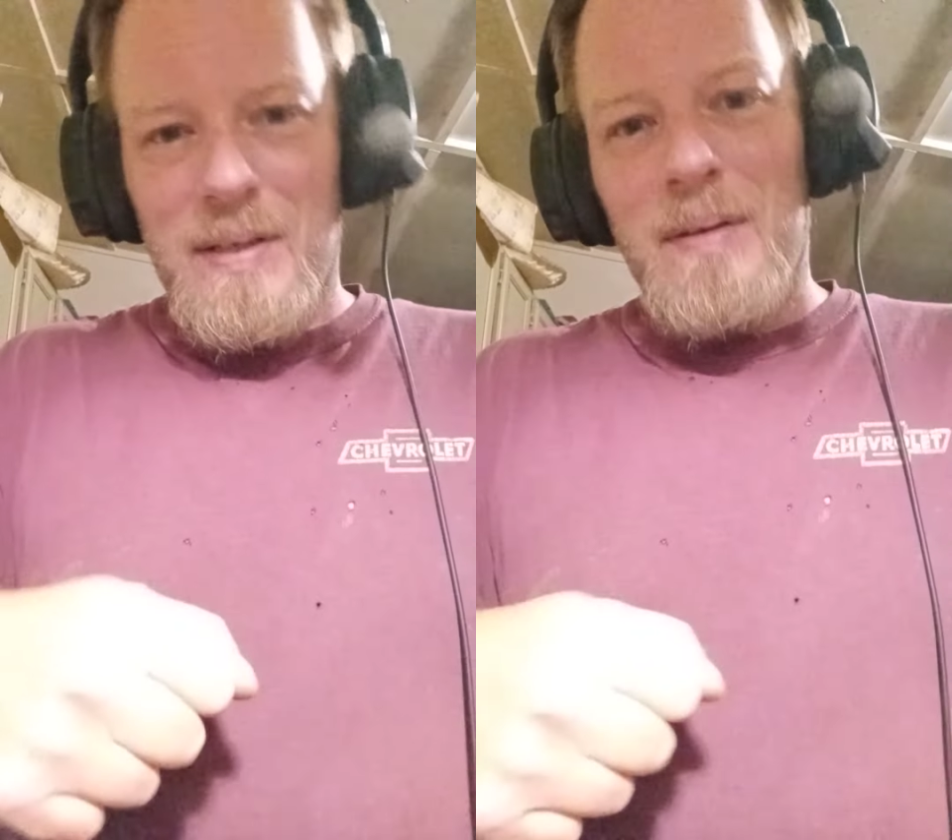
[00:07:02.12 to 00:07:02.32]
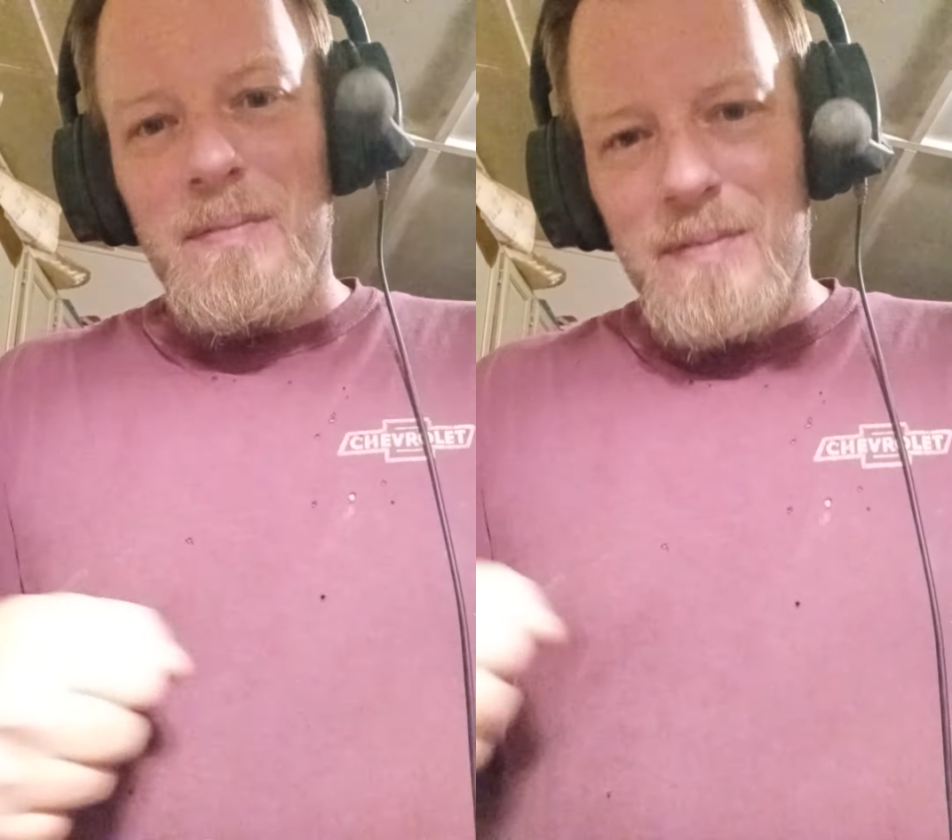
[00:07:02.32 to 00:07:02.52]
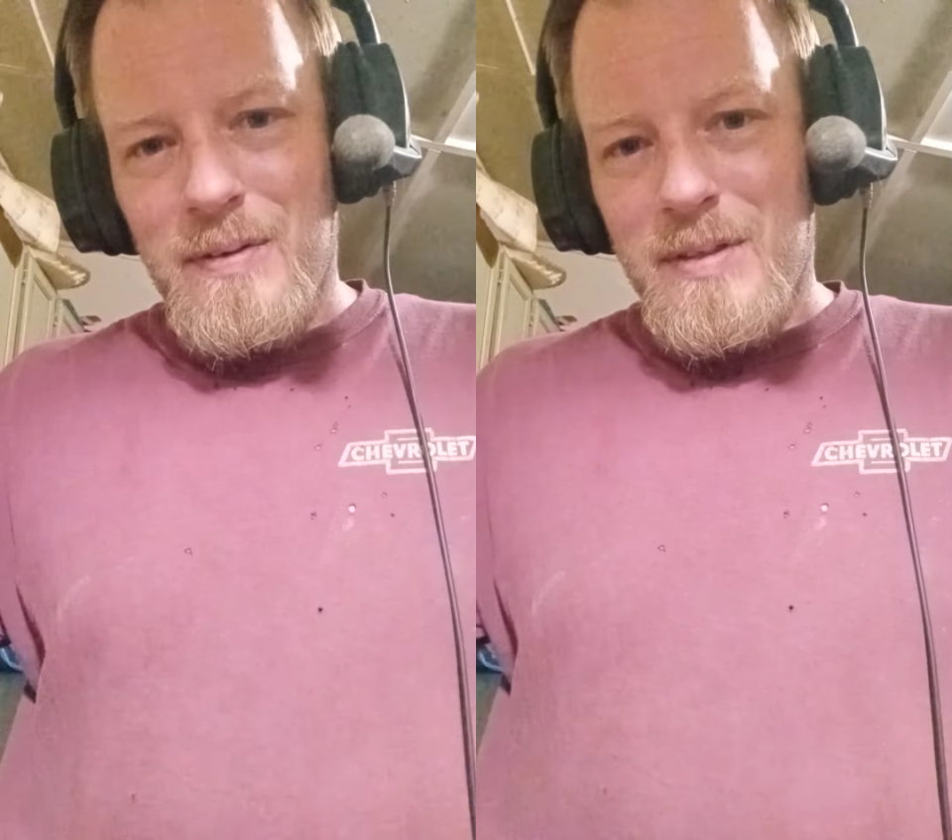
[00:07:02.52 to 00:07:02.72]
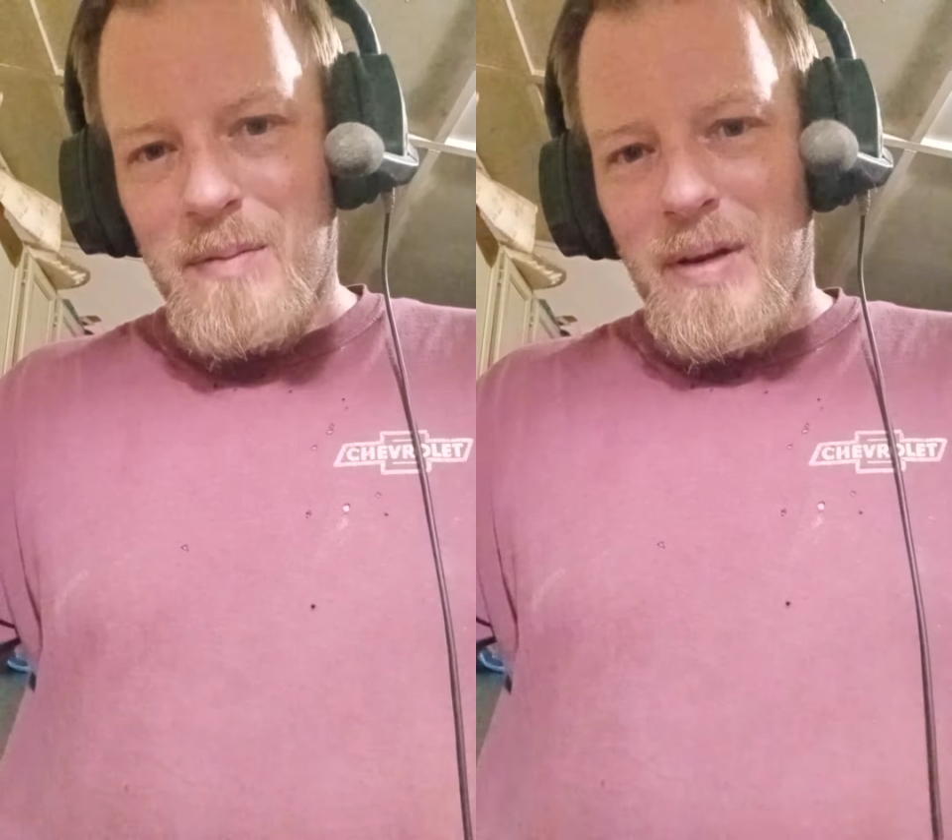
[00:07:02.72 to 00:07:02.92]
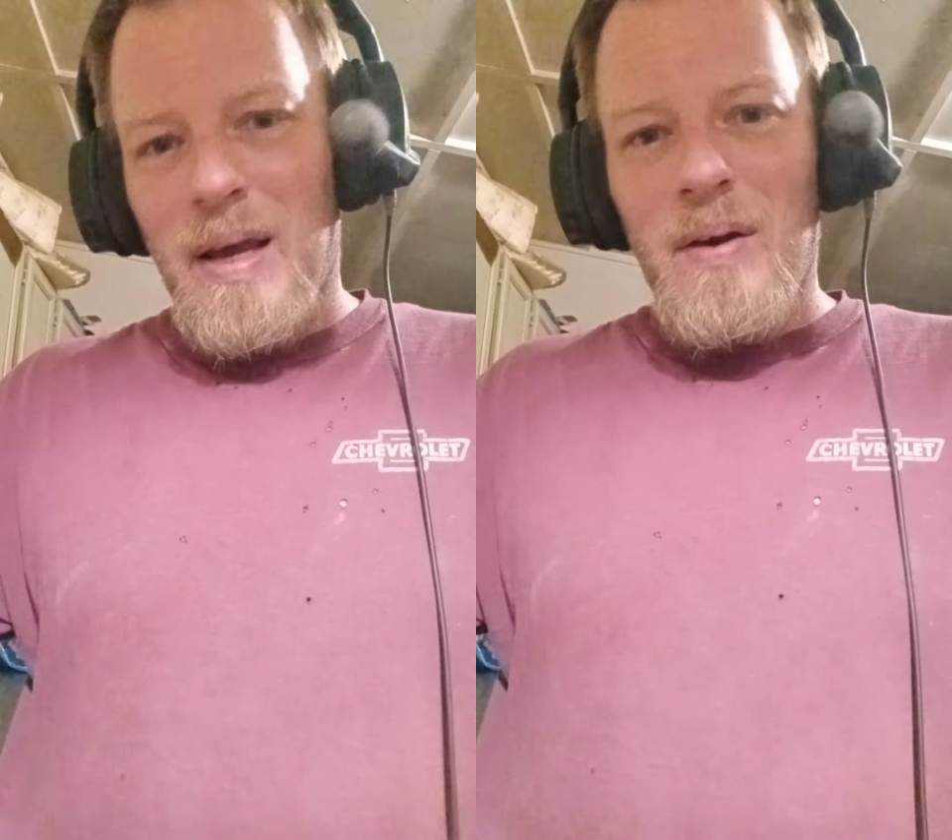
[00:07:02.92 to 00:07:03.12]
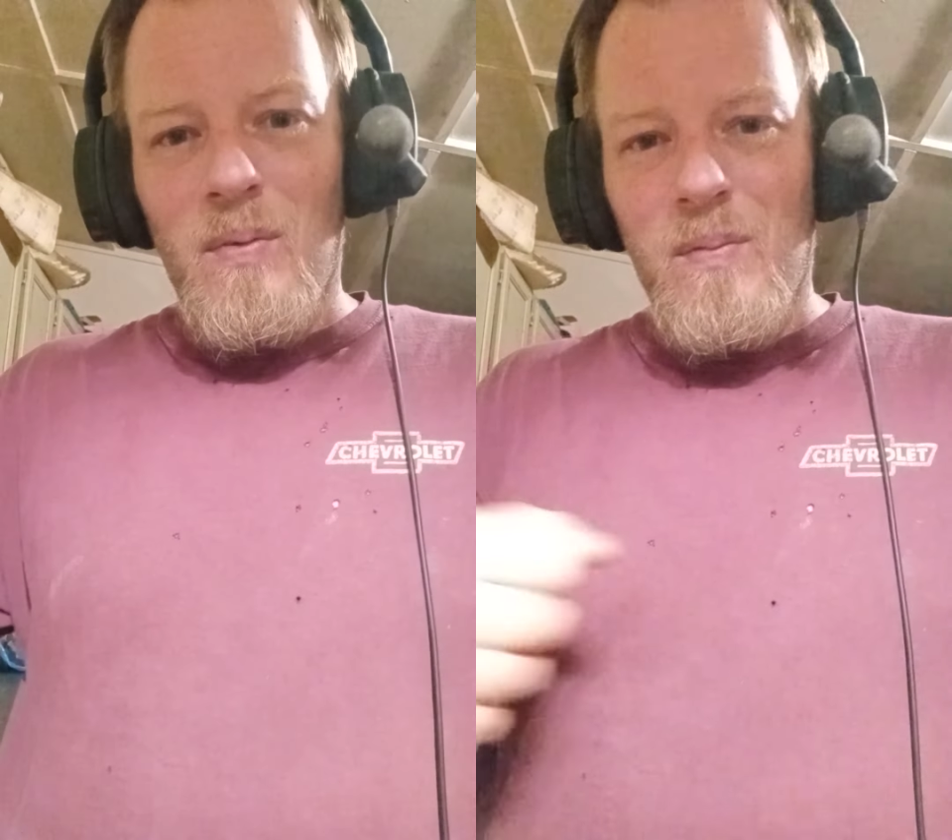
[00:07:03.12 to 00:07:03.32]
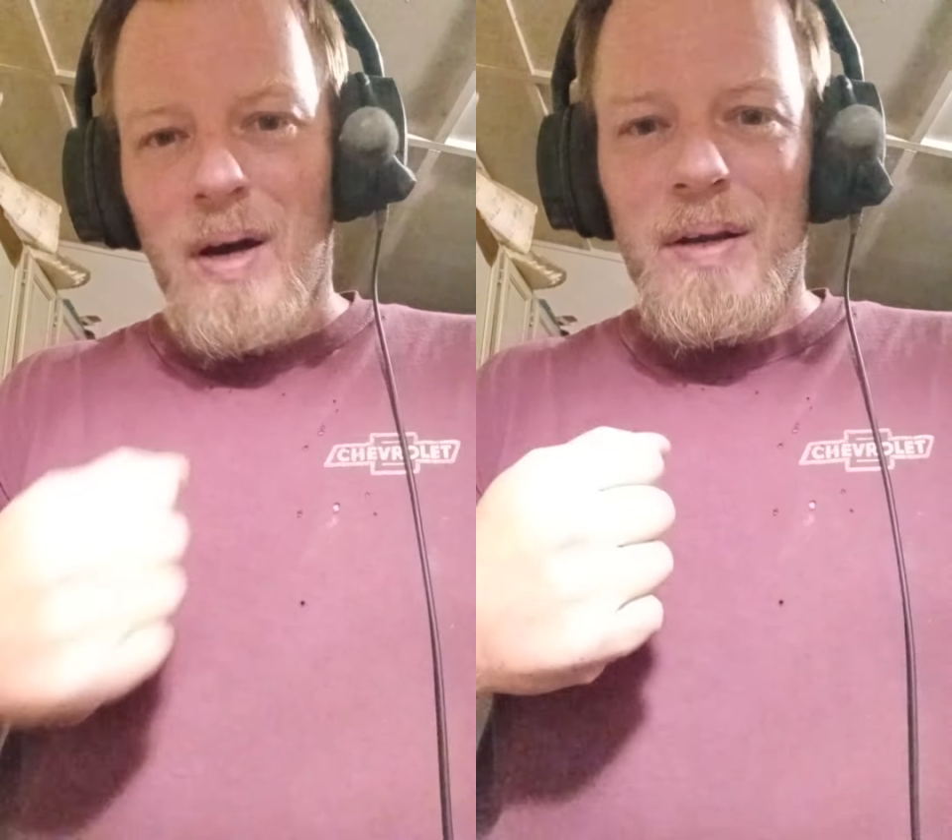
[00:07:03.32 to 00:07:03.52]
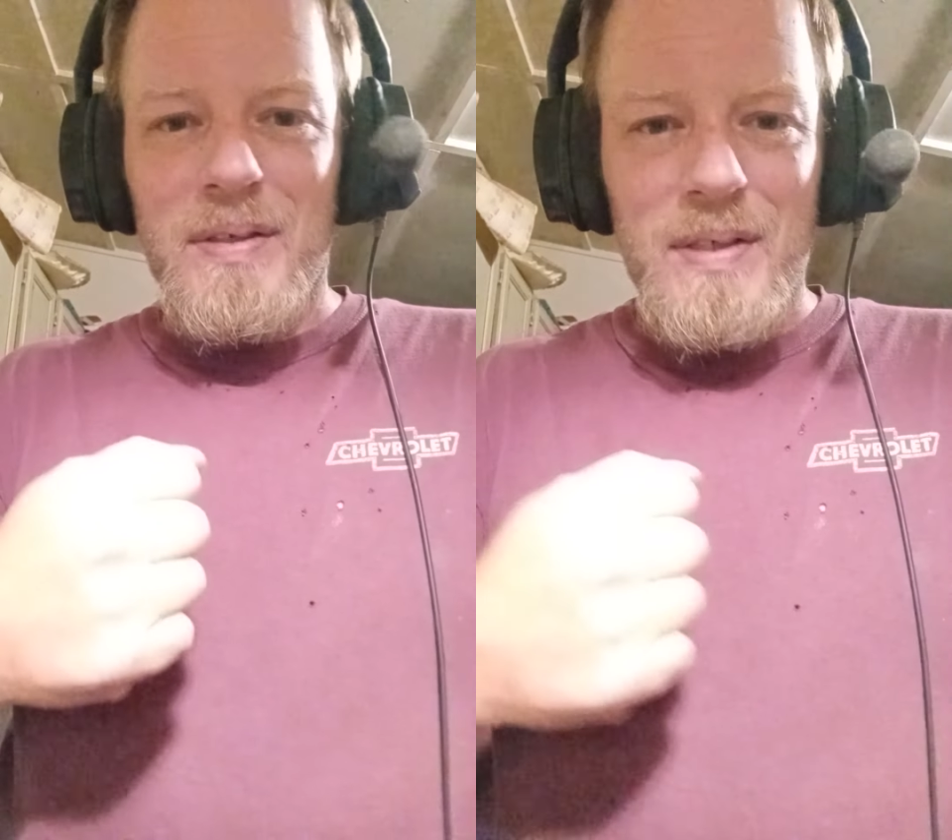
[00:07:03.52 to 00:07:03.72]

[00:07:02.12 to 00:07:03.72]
it, you know what I mean, I don't want it